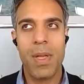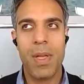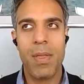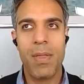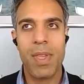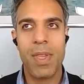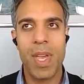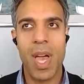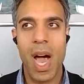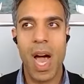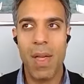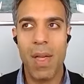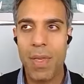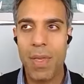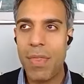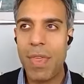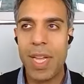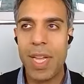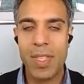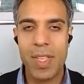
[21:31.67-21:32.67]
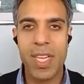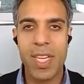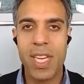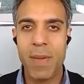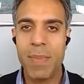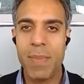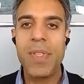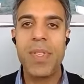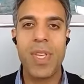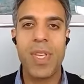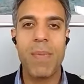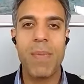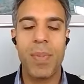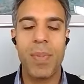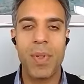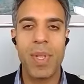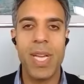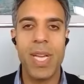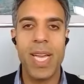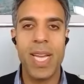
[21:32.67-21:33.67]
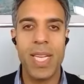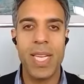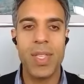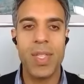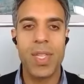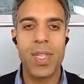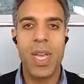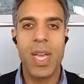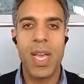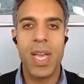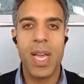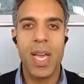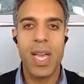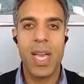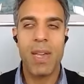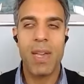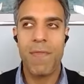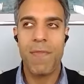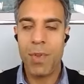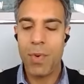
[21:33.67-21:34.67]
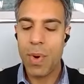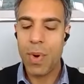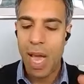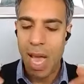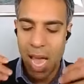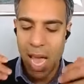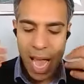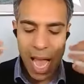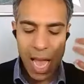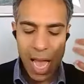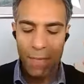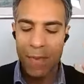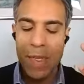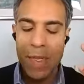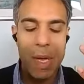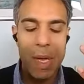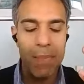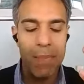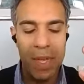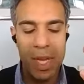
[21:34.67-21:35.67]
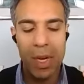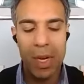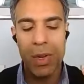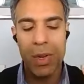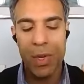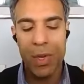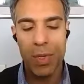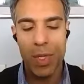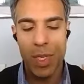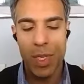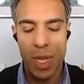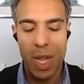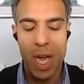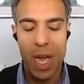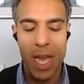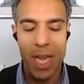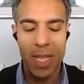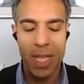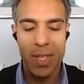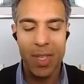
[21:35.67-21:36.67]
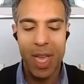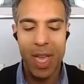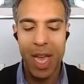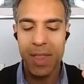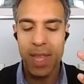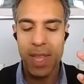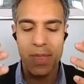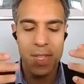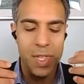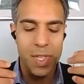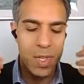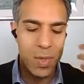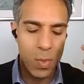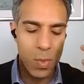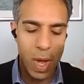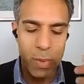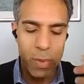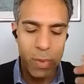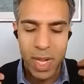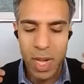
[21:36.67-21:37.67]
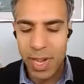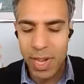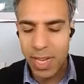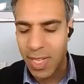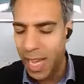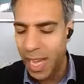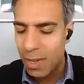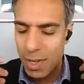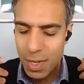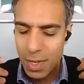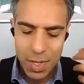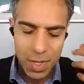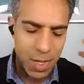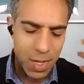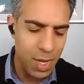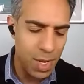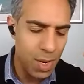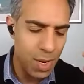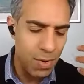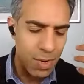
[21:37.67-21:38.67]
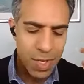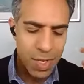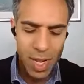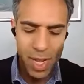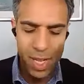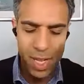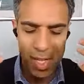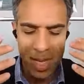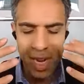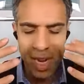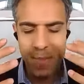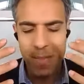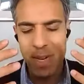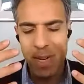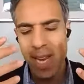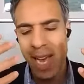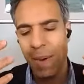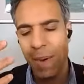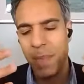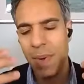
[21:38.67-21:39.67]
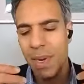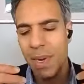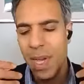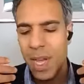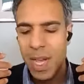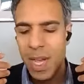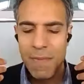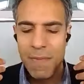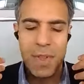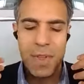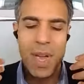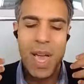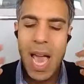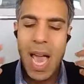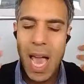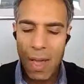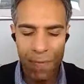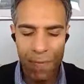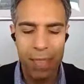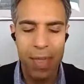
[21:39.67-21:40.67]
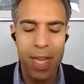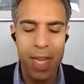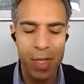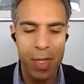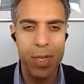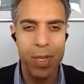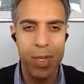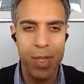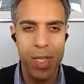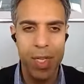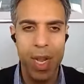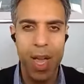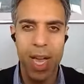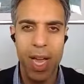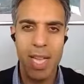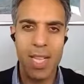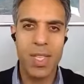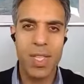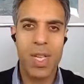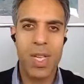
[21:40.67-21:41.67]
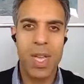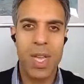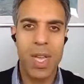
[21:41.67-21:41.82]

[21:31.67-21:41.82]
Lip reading: The other thing to keep it simple is if you have something on your slides, and this is where we're going down into the neuroscience element now, but if you have things on your slides,